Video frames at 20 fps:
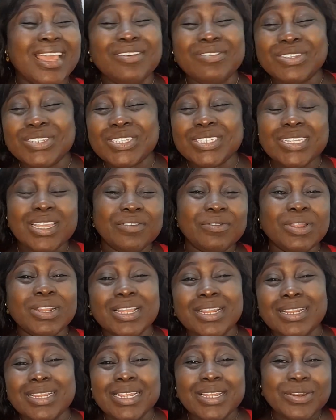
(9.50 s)
I will just give you a
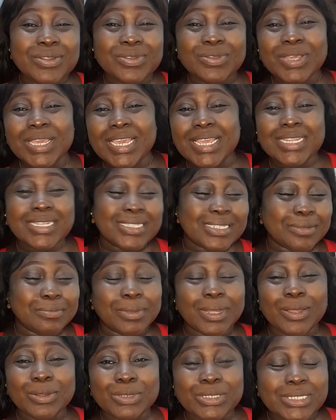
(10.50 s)
little hint
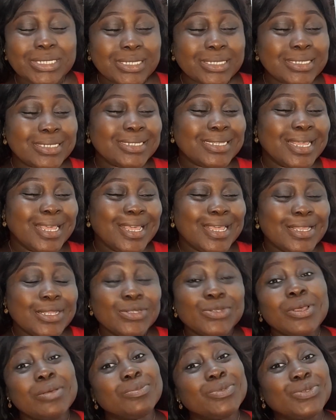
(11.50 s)
about it.
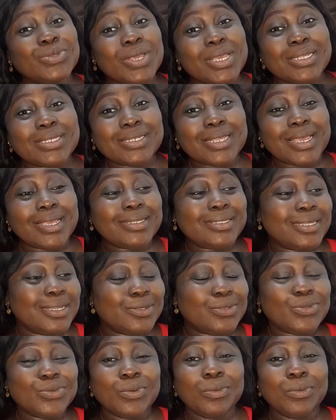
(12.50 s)
So I'm so excited to